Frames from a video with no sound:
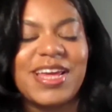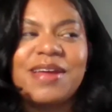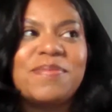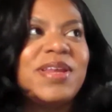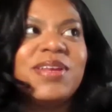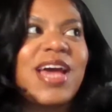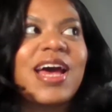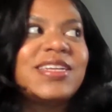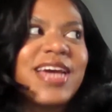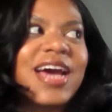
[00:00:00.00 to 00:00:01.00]
and I mean,
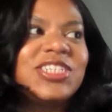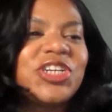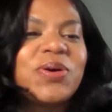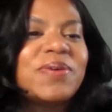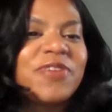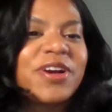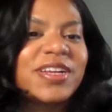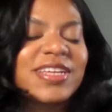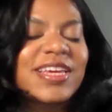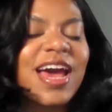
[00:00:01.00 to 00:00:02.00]
God, show up for
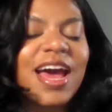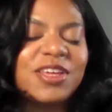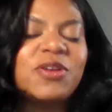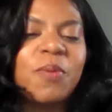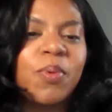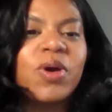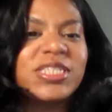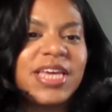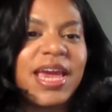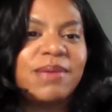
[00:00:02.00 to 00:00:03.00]
got you know,
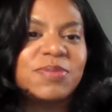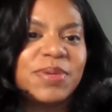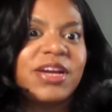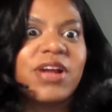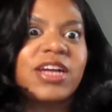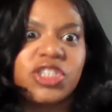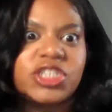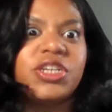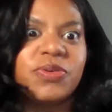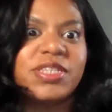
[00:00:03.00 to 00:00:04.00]
boys' games, but they're actually
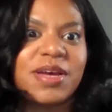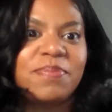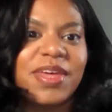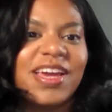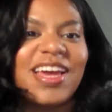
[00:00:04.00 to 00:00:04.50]
doing something.